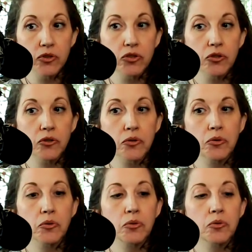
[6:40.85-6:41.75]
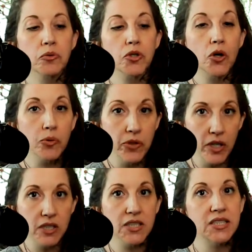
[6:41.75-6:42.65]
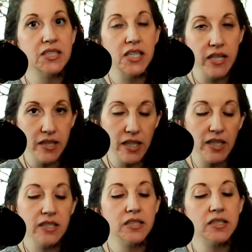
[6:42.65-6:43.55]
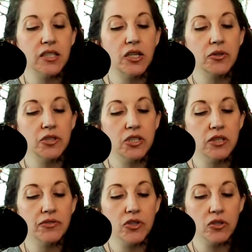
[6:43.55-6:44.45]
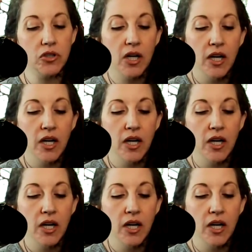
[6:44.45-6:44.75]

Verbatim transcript: to go there to see things, you know, to, if you're